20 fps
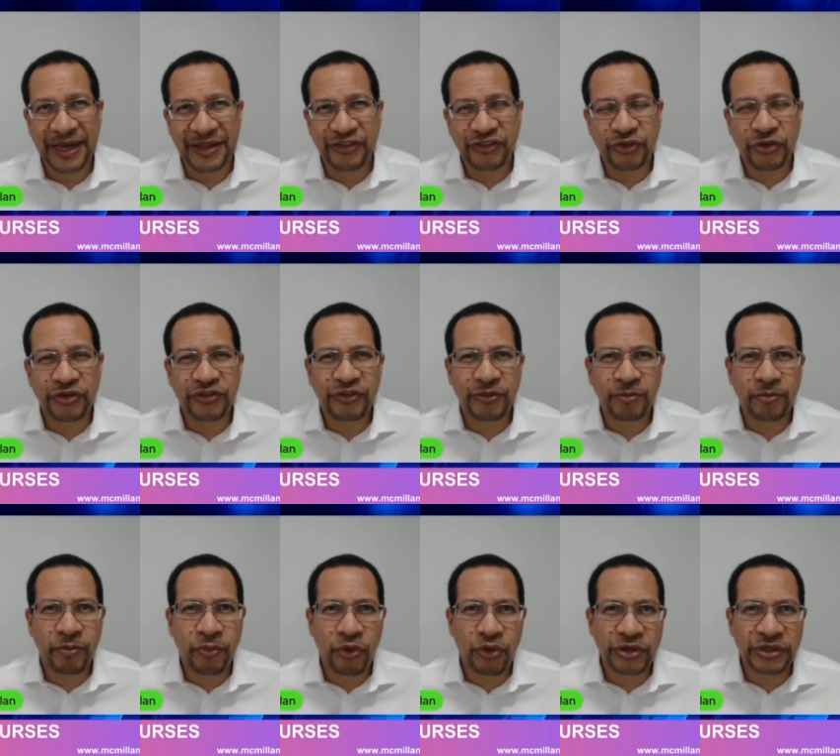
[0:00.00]
And so it's
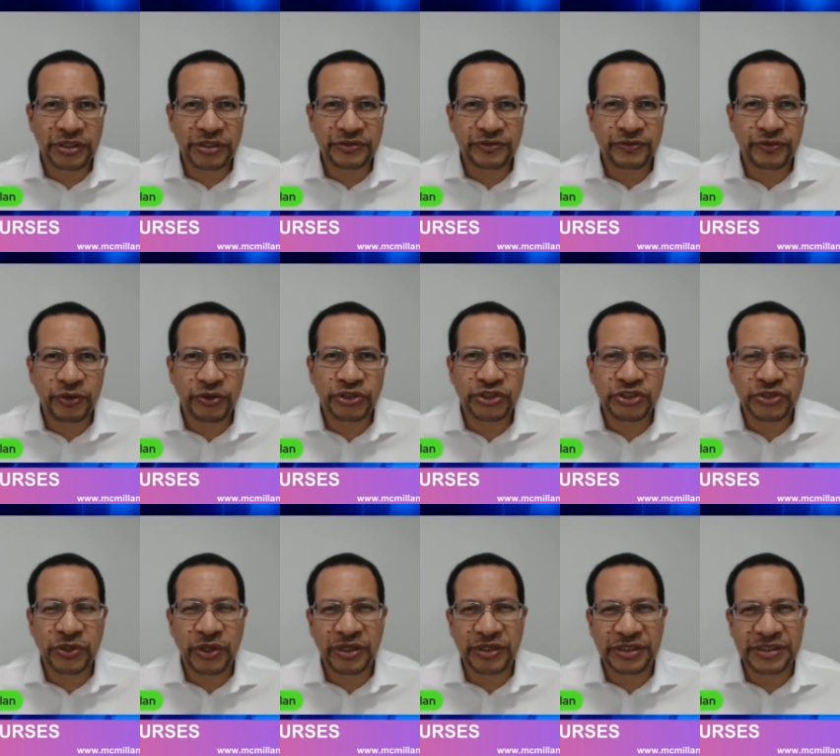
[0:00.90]
important for us
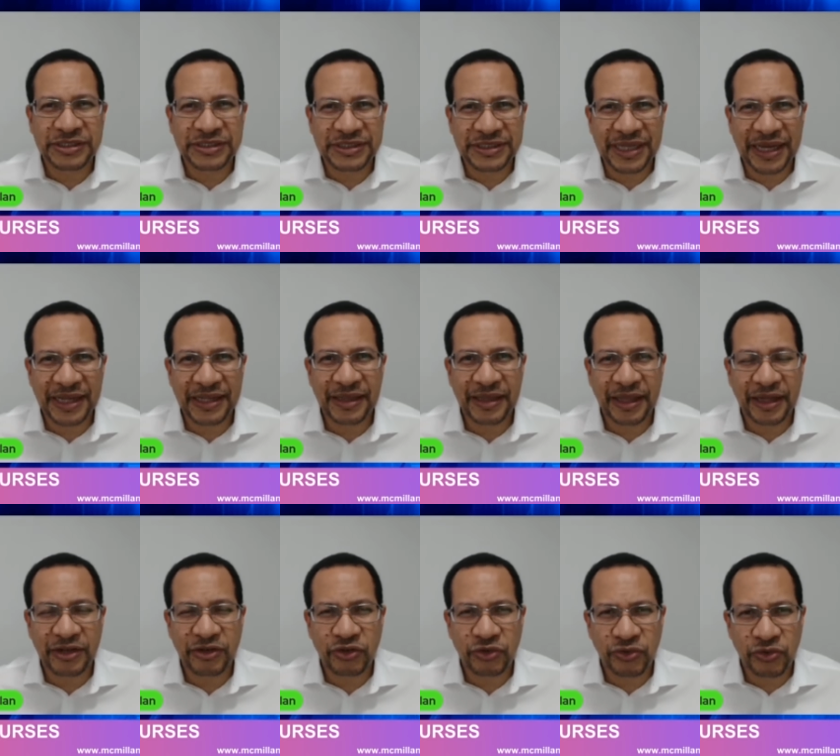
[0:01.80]
to understand
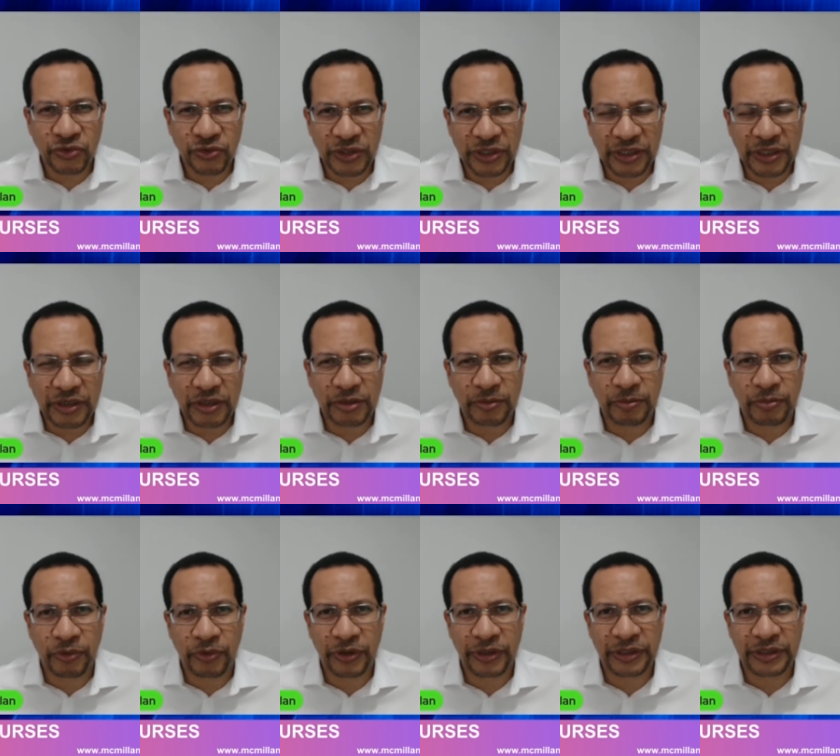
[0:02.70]
that critical
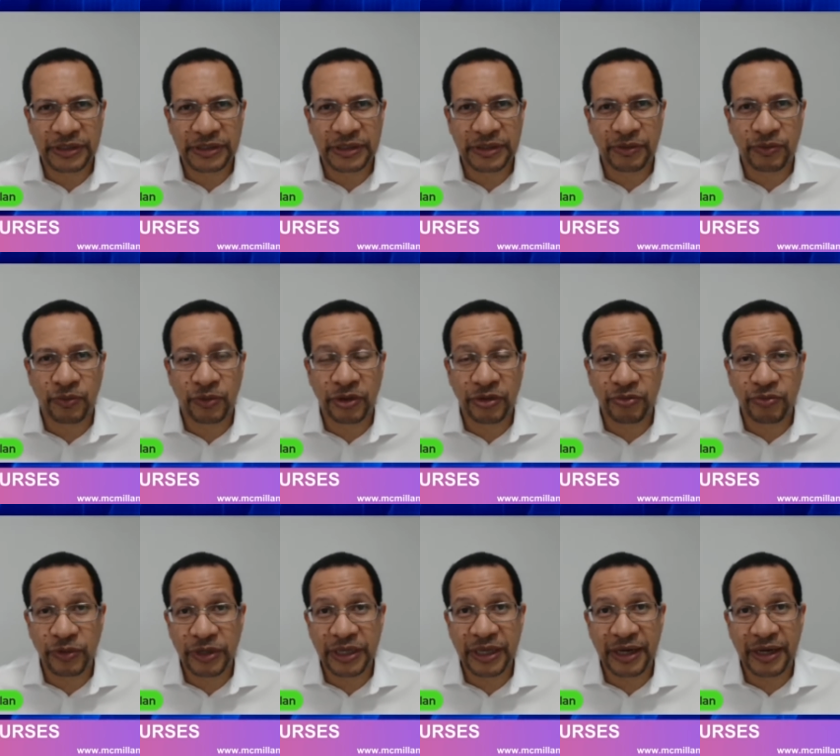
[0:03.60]
point with
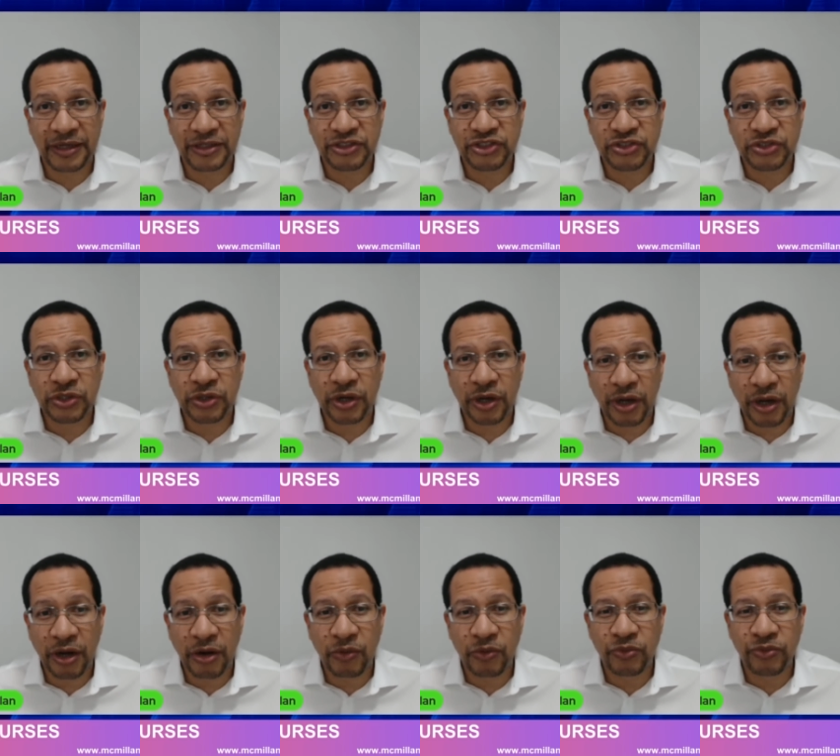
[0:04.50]
regards to
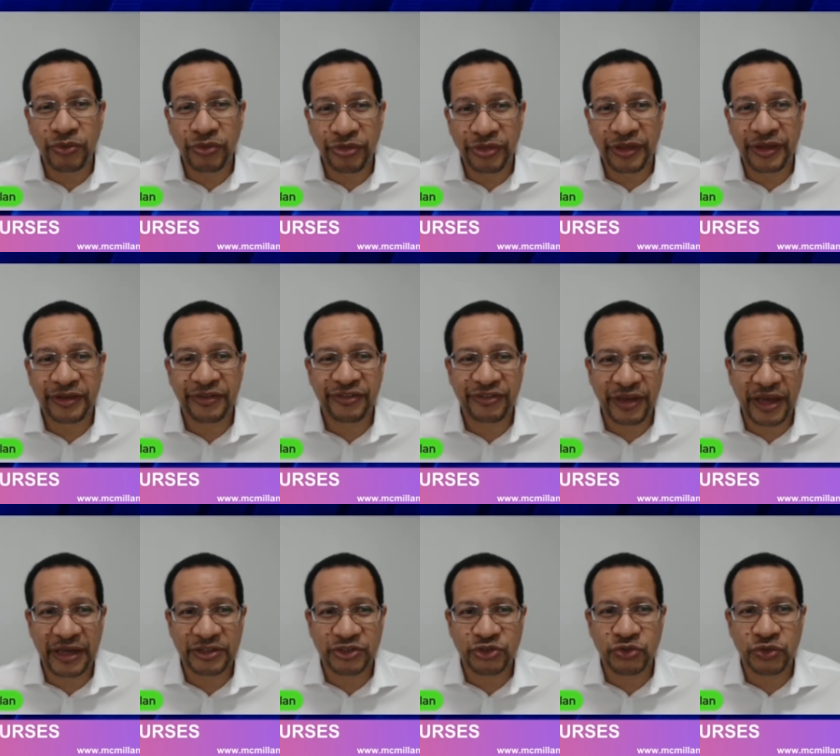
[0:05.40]
how things
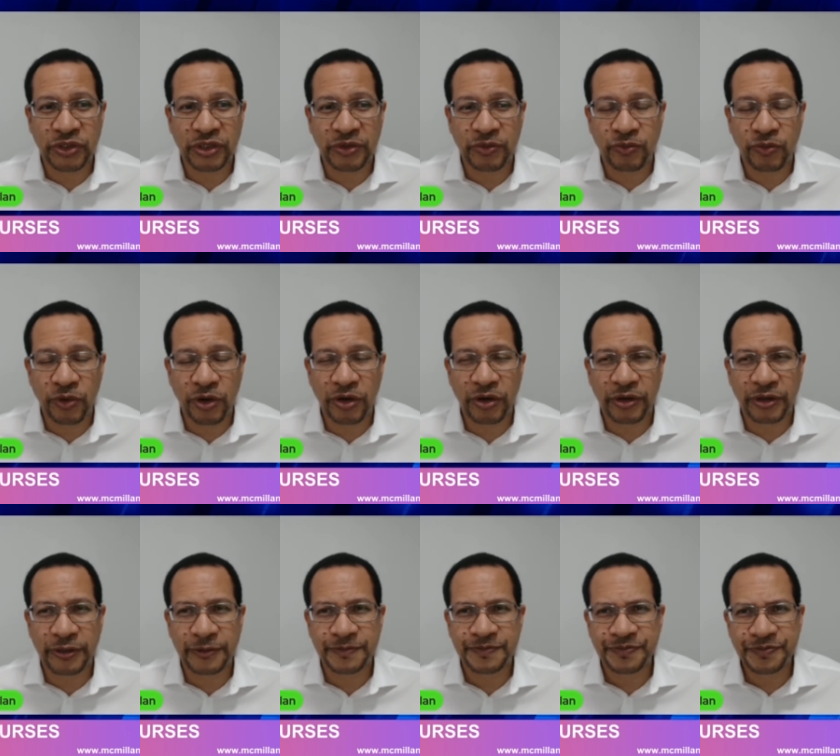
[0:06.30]
actually work.